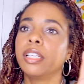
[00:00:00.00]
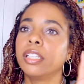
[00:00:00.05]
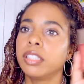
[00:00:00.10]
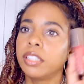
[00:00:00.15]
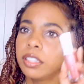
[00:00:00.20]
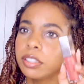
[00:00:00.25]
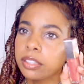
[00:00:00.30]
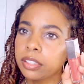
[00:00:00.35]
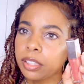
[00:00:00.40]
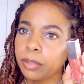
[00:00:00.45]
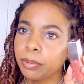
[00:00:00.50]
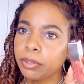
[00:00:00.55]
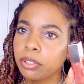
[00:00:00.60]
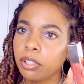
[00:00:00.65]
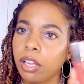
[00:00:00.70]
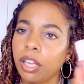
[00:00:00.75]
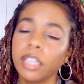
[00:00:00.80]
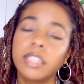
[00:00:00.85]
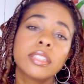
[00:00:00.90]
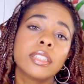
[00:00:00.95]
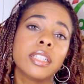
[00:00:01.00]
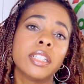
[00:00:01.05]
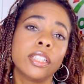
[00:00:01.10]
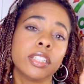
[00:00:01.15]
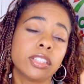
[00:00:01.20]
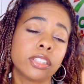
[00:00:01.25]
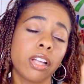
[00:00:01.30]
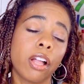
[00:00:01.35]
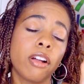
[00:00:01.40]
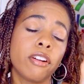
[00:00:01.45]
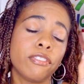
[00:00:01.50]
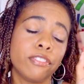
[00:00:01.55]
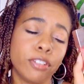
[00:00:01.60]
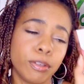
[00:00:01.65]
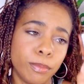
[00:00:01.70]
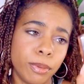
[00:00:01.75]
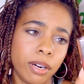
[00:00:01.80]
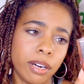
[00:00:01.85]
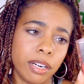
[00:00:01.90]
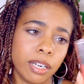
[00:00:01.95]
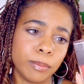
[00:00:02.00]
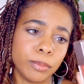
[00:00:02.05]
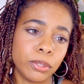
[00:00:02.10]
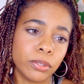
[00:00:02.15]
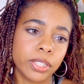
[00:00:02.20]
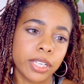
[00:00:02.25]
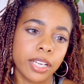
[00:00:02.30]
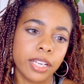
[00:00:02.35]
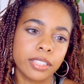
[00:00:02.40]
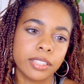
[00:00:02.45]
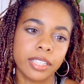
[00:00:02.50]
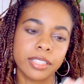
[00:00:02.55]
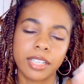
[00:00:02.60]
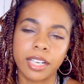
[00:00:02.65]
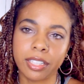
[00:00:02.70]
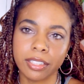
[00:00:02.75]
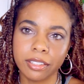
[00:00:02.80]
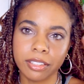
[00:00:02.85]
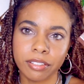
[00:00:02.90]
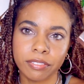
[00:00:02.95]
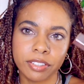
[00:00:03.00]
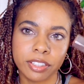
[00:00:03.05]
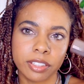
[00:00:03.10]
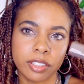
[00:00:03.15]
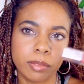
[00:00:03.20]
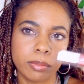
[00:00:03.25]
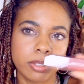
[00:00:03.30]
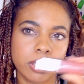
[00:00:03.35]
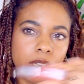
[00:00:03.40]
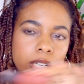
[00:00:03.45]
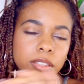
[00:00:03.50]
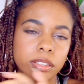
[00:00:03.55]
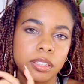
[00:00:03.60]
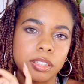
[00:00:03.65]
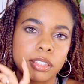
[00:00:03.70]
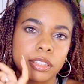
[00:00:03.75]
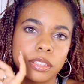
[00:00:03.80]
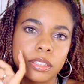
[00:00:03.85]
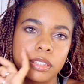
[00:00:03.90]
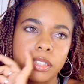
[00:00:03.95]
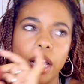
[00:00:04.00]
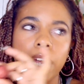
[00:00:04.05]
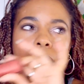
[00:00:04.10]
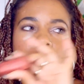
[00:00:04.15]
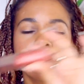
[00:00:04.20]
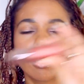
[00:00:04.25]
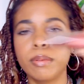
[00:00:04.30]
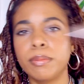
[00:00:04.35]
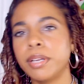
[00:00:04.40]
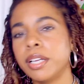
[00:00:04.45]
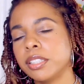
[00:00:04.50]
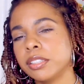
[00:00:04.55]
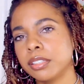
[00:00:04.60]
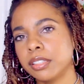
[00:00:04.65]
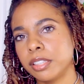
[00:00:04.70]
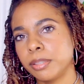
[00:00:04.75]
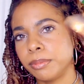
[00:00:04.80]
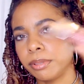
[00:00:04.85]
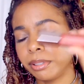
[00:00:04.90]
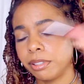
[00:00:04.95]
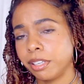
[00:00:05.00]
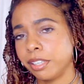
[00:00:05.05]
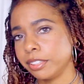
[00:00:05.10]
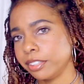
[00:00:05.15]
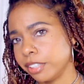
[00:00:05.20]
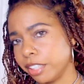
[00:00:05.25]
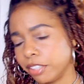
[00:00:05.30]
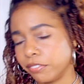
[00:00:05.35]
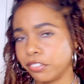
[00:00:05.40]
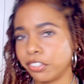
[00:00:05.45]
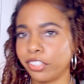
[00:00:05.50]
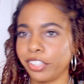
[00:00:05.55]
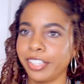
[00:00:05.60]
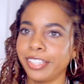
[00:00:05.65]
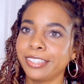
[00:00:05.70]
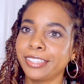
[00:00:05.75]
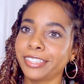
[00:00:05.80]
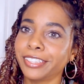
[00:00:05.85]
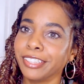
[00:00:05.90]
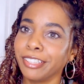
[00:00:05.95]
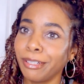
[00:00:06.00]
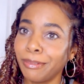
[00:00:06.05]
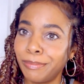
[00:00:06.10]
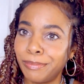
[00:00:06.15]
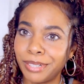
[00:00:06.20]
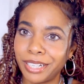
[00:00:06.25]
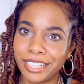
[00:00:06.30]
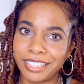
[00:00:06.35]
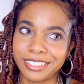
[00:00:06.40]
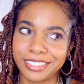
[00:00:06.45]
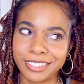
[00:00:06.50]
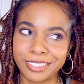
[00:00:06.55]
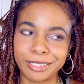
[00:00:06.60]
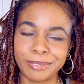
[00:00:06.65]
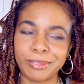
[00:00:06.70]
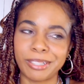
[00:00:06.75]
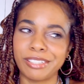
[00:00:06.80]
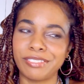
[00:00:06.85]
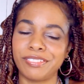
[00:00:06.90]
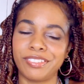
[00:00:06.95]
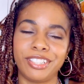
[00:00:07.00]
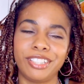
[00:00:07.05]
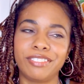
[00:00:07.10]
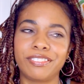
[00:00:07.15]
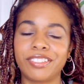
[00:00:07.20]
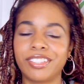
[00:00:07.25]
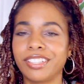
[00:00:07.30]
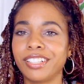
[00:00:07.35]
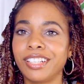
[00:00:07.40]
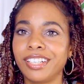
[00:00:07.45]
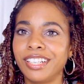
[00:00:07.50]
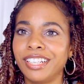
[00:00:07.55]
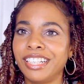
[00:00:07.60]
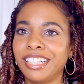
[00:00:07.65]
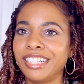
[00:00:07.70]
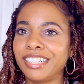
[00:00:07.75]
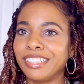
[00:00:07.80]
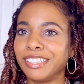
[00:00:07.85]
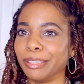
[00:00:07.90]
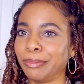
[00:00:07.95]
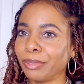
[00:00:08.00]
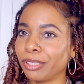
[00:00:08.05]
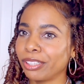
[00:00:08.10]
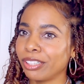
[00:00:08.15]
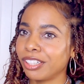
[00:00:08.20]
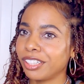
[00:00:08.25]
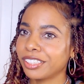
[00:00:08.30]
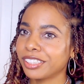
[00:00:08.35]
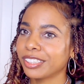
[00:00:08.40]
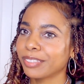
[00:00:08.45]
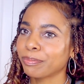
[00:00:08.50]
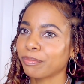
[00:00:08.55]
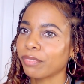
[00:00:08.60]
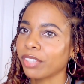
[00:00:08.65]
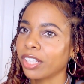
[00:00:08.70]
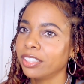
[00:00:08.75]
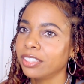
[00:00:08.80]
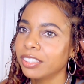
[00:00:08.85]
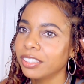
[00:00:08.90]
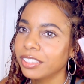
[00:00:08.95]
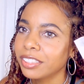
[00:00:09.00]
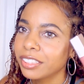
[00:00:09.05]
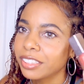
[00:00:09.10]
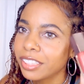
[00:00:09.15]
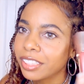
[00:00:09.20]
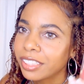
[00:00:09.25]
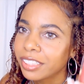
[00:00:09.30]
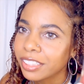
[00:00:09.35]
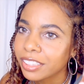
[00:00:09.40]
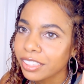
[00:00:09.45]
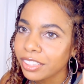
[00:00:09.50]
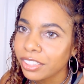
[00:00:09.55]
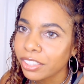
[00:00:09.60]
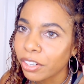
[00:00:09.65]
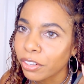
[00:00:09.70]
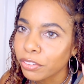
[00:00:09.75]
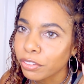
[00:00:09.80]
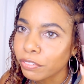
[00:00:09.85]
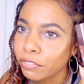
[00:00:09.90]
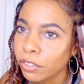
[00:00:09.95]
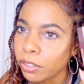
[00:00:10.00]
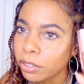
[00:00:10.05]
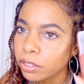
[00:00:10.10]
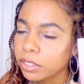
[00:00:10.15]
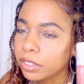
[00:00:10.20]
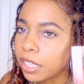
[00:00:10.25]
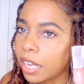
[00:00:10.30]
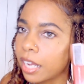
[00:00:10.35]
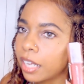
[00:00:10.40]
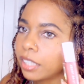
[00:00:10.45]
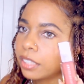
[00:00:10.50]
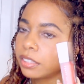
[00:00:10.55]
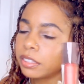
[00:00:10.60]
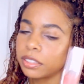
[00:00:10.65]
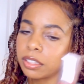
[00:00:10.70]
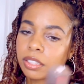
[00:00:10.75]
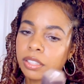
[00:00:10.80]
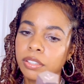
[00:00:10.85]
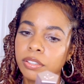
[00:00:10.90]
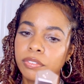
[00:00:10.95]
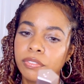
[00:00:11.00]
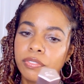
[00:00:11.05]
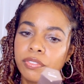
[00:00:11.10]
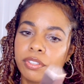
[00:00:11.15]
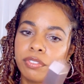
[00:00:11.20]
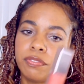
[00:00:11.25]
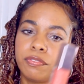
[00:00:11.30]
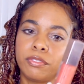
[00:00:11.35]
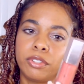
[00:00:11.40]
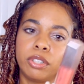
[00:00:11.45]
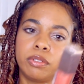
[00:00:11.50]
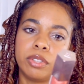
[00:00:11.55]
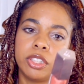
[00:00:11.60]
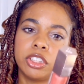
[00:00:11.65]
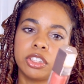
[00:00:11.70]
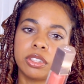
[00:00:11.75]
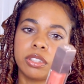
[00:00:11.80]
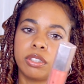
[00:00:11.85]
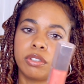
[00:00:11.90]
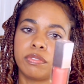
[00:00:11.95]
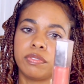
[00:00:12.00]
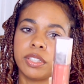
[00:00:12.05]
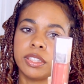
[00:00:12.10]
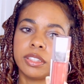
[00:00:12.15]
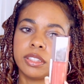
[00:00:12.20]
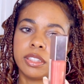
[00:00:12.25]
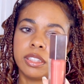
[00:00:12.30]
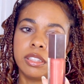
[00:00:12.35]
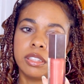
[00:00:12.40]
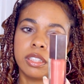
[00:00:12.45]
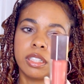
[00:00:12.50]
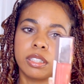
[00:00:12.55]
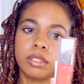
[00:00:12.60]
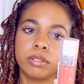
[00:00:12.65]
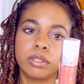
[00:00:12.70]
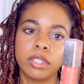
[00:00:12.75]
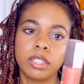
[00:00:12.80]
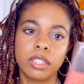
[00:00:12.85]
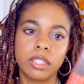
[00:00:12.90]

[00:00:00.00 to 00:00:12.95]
This lip gloss is the bomb, okay? Like, I love this lip gloss. It's like the best lip gloss ever. It's the best. It's my favorite lip gloss. This is, you know, the full size of the original Fenty Glow.